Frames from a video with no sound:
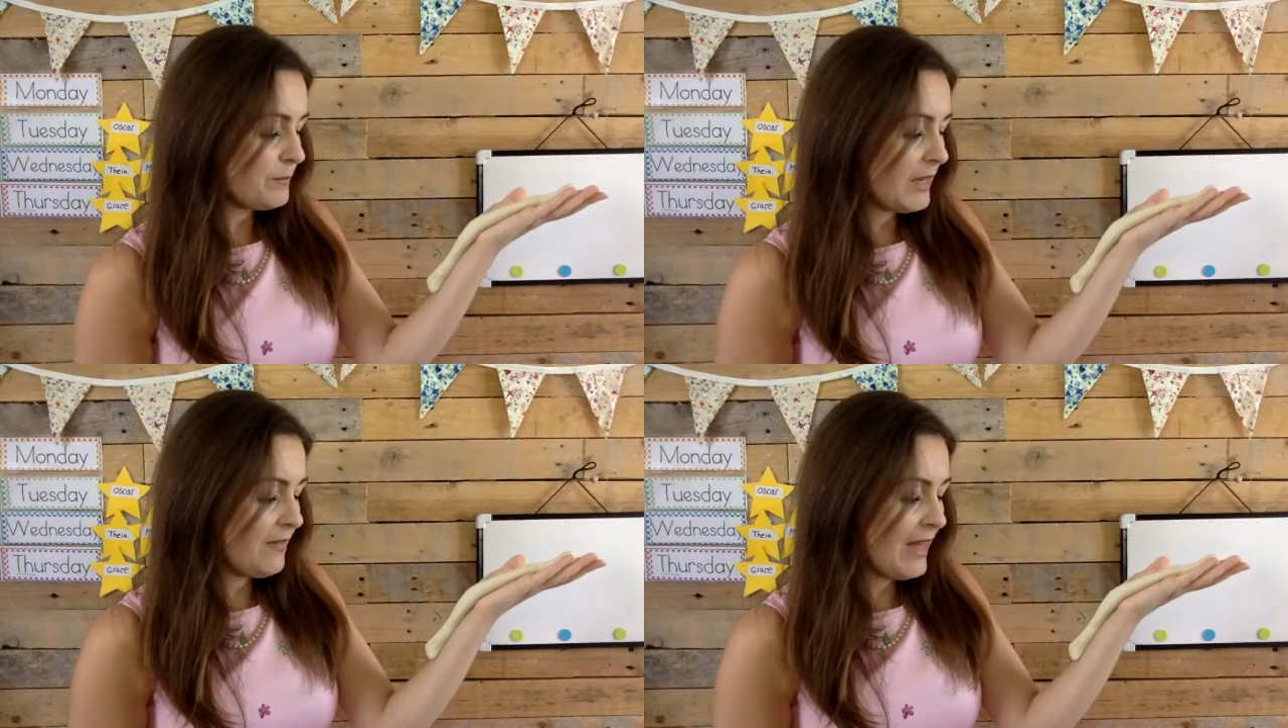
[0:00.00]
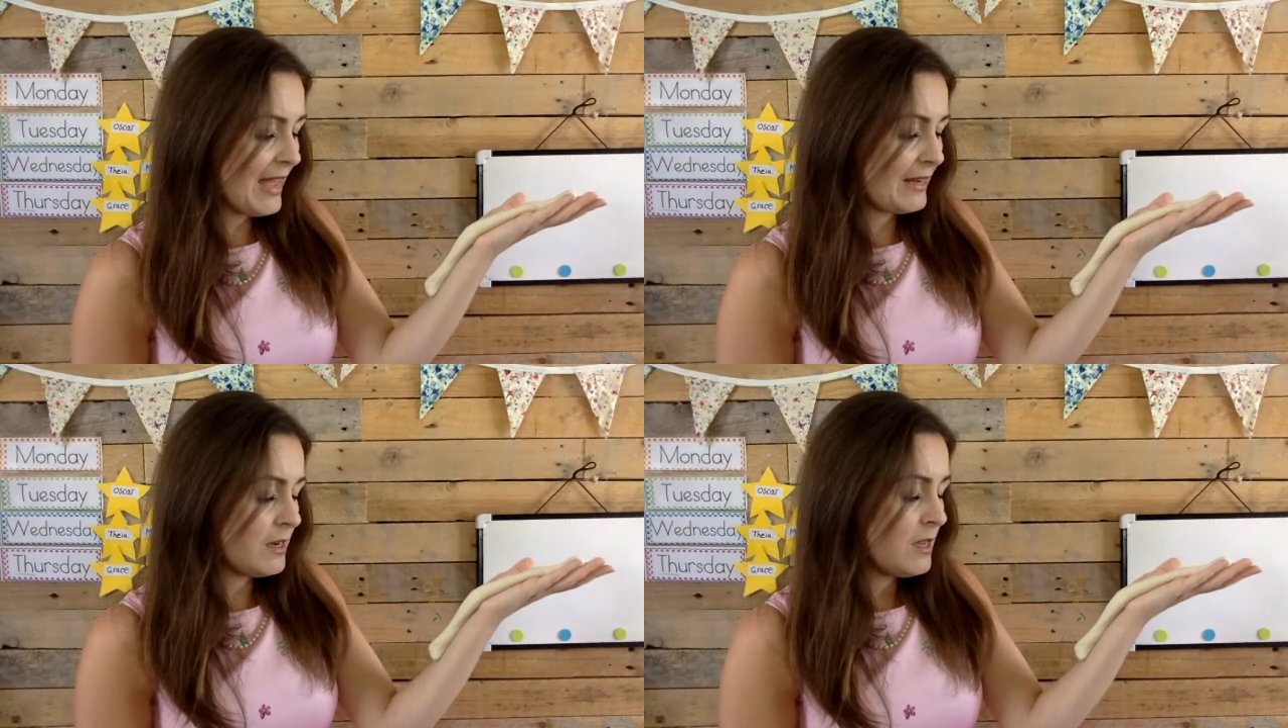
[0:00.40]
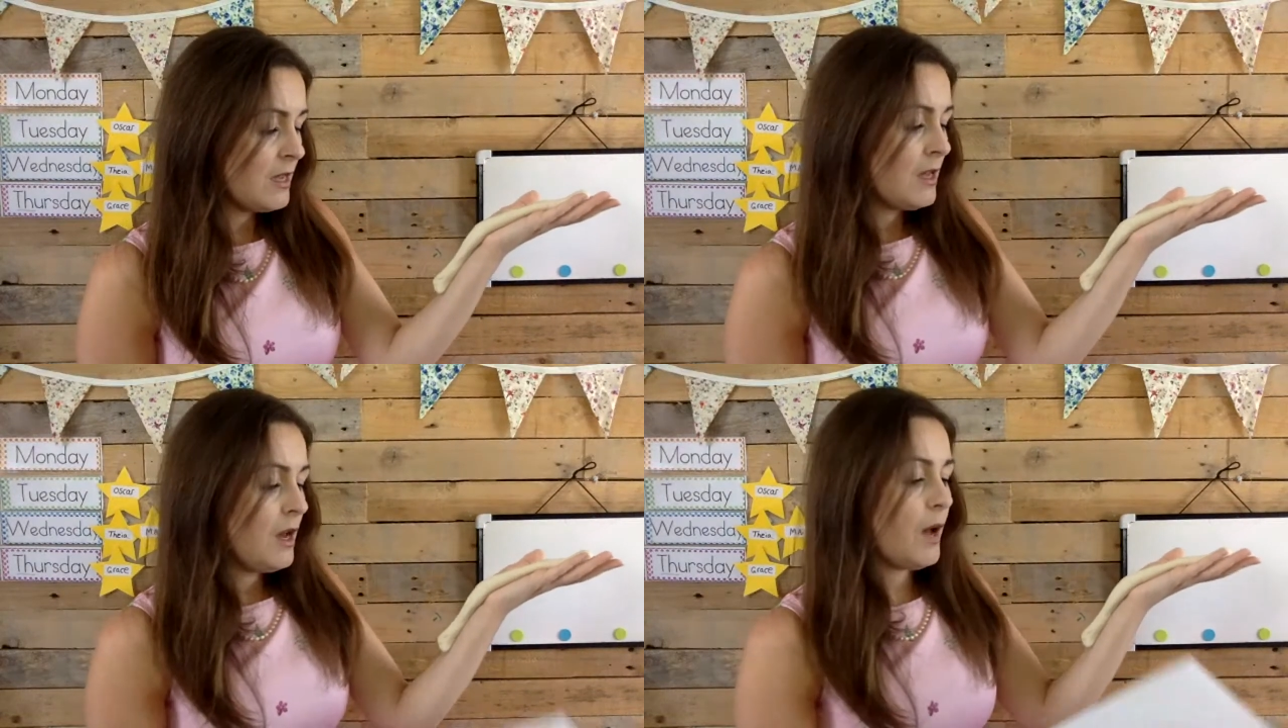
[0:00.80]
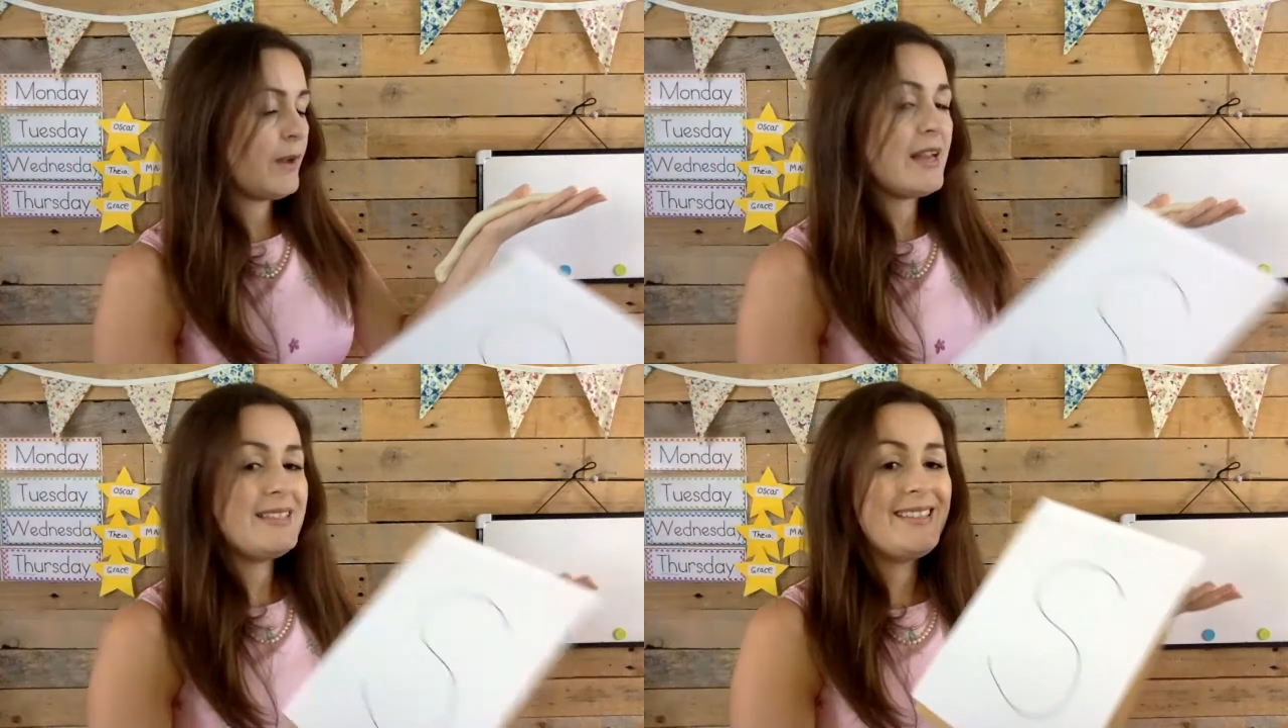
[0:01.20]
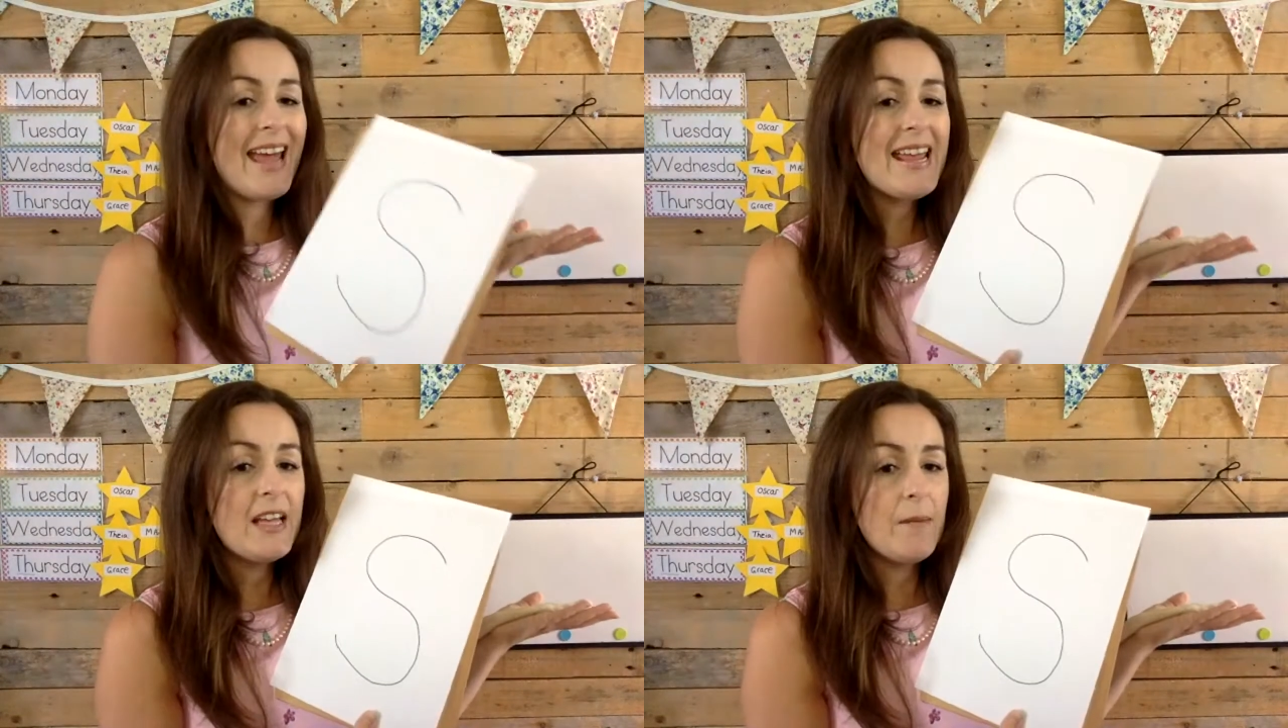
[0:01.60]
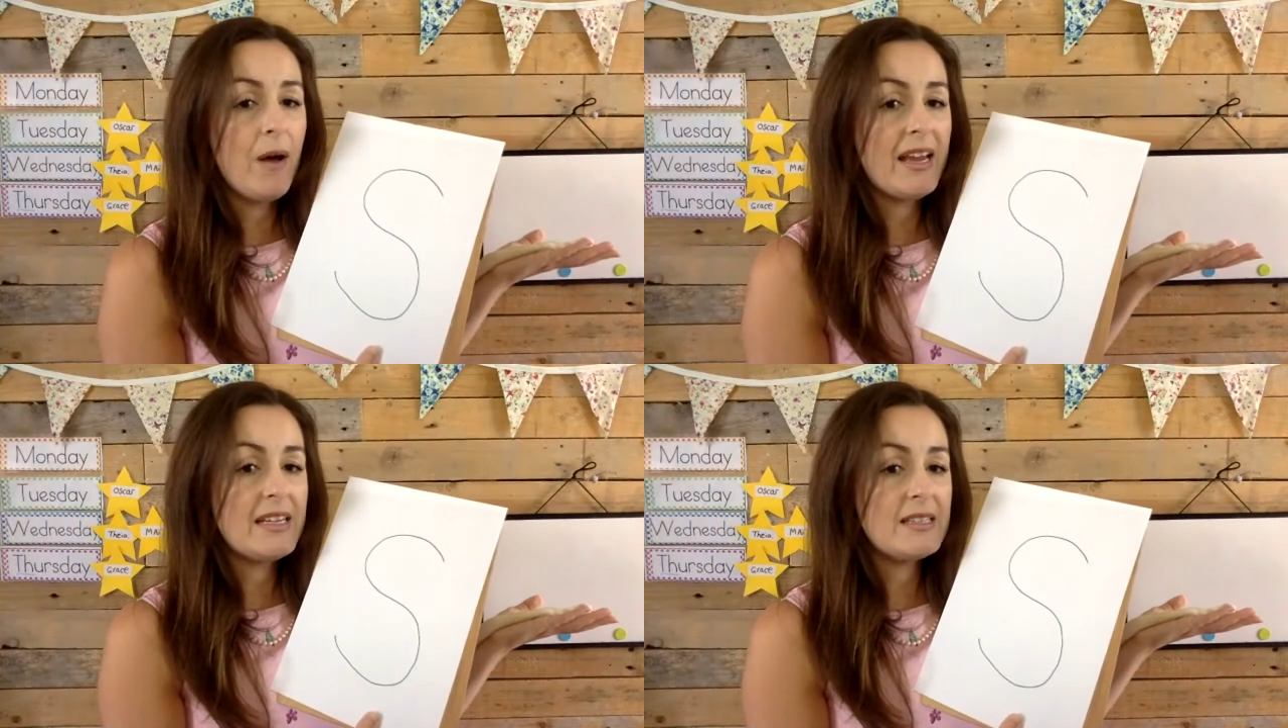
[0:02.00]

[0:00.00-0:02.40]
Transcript: And then I'm going to take my,